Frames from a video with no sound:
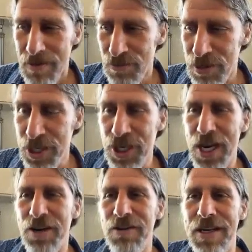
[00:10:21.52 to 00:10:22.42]

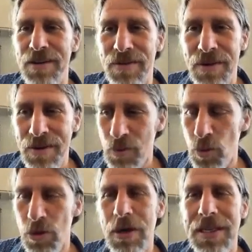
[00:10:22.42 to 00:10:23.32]
regenerative
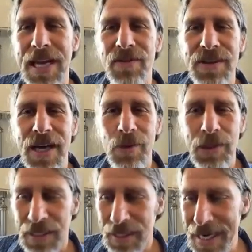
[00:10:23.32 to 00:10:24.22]
work that you've done
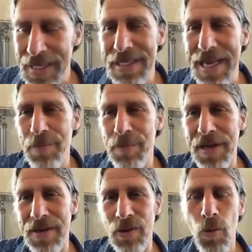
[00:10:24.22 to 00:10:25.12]
with the
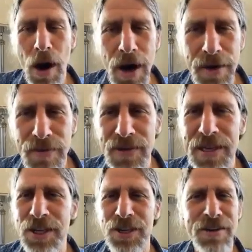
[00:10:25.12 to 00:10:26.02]
landscaping and the water
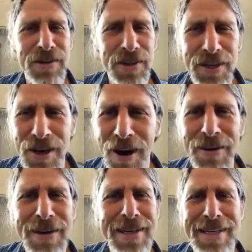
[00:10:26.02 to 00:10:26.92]
feature and the
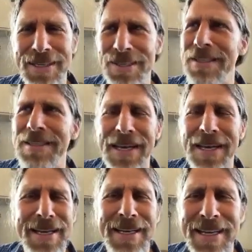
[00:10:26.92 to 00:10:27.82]
garden. It's just
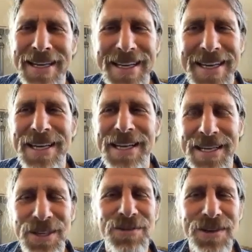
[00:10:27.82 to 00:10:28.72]
like,
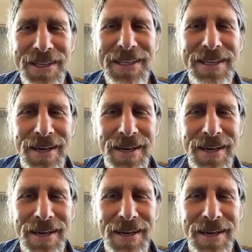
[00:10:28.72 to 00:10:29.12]
it's really